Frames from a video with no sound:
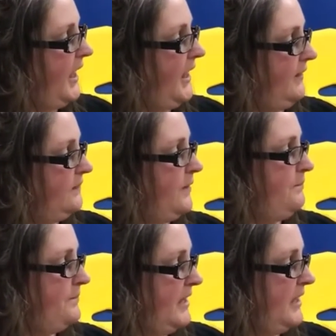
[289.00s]
in the
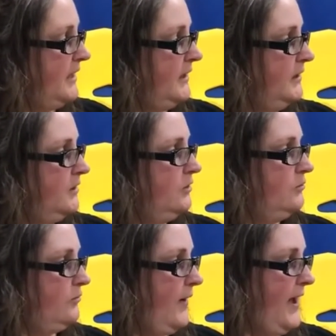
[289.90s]
big
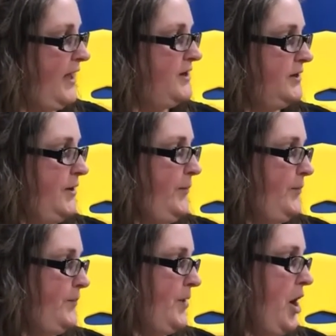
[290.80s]
red
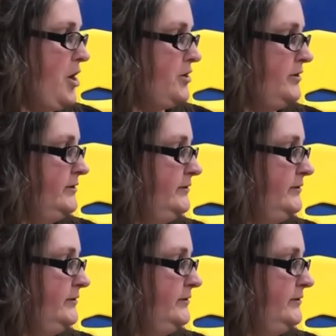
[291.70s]
barn.